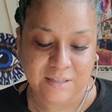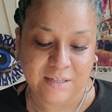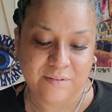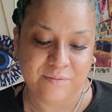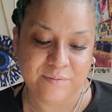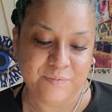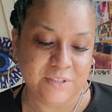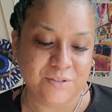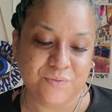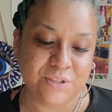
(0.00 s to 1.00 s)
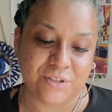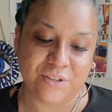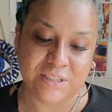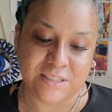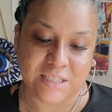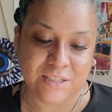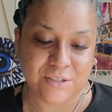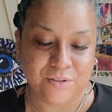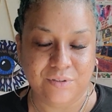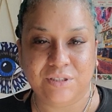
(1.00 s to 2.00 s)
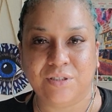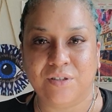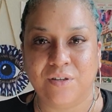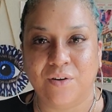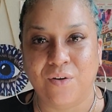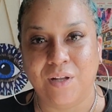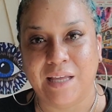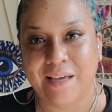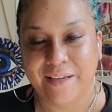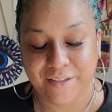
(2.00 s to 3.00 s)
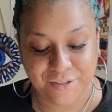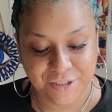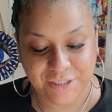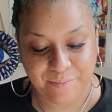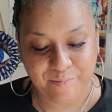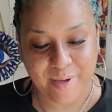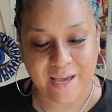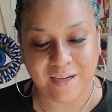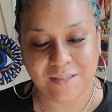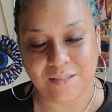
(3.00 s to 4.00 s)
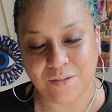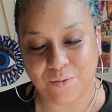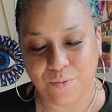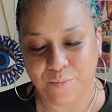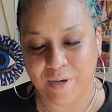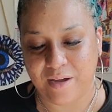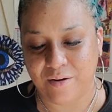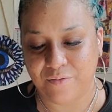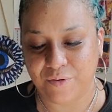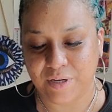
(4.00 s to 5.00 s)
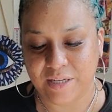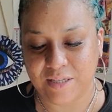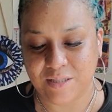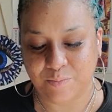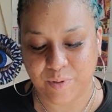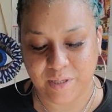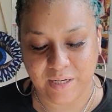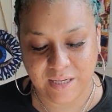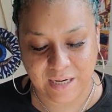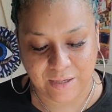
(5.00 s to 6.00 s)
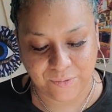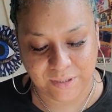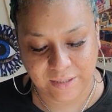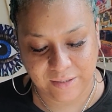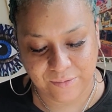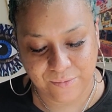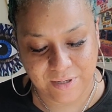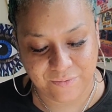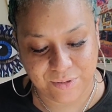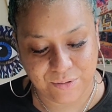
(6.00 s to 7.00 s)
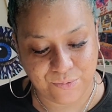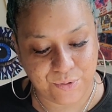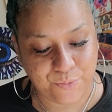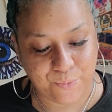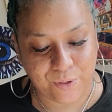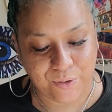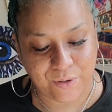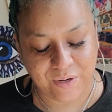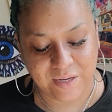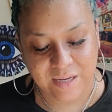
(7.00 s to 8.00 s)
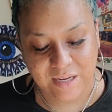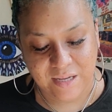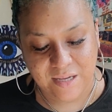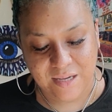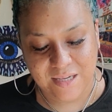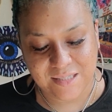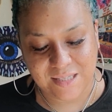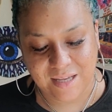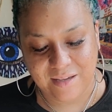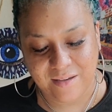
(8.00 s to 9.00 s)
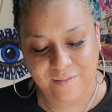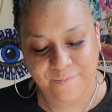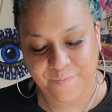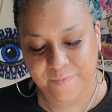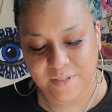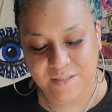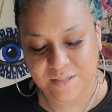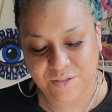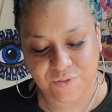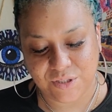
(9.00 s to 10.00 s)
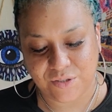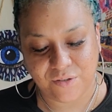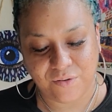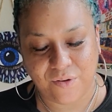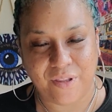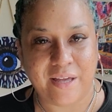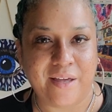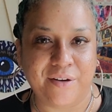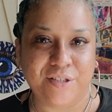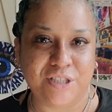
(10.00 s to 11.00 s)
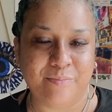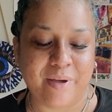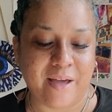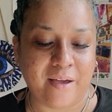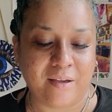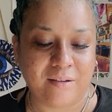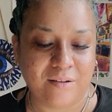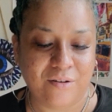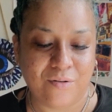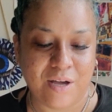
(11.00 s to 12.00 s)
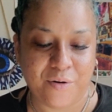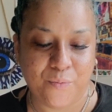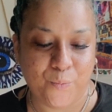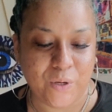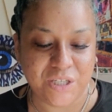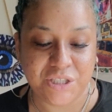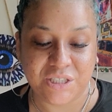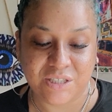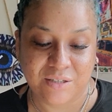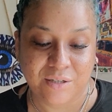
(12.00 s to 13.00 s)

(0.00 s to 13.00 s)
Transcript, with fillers: Um, it's return to Return all that energy back to whomever is putting it out there, whoever's doing the work. It's like, it's just return all that energy back. You know, I don't wish